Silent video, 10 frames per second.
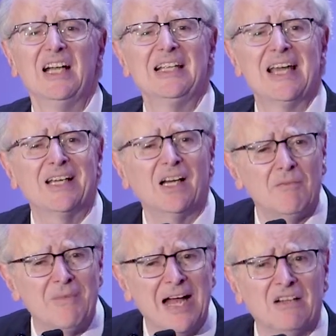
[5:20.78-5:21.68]
and they
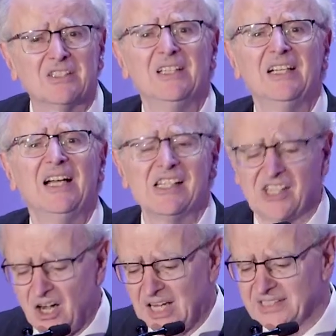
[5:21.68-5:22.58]
come out as
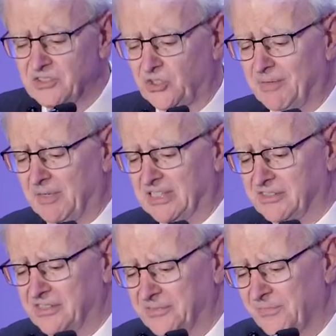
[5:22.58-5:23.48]
hardened
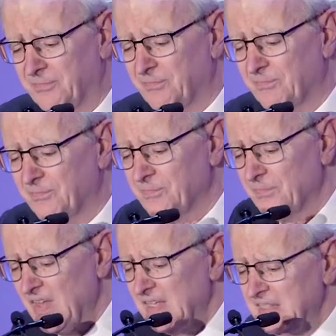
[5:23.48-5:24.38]
criminals.
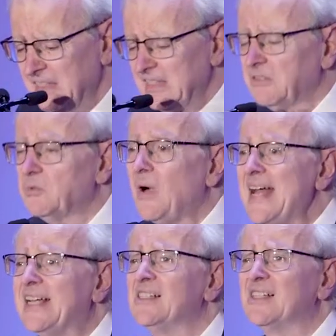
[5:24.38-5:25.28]

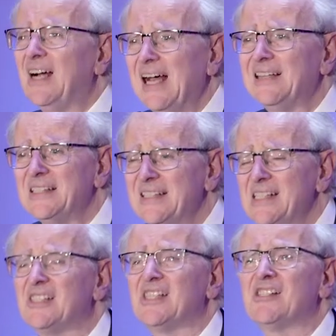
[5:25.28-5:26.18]
Rikers Island
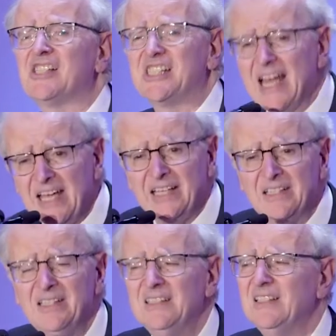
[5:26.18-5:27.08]
is a
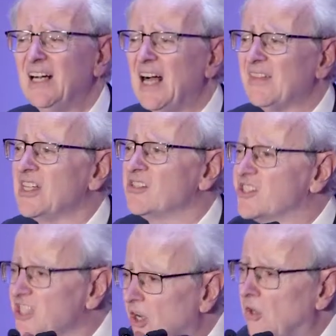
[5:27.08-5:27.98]
stain on the
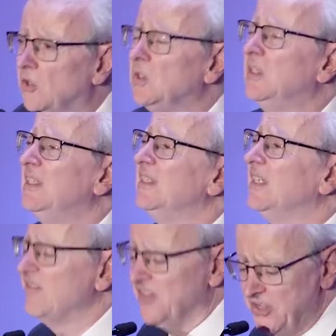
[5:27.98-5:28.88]
soul
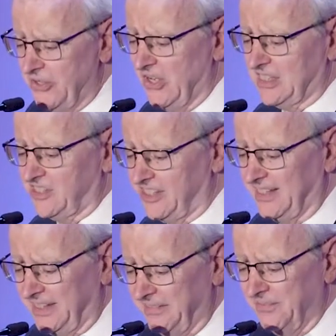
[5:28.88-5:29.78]
of New York
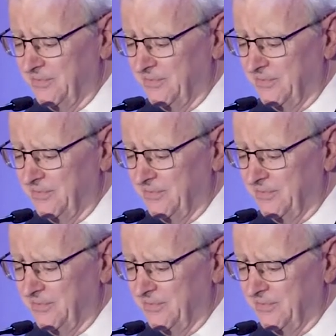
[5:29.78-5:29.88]
City.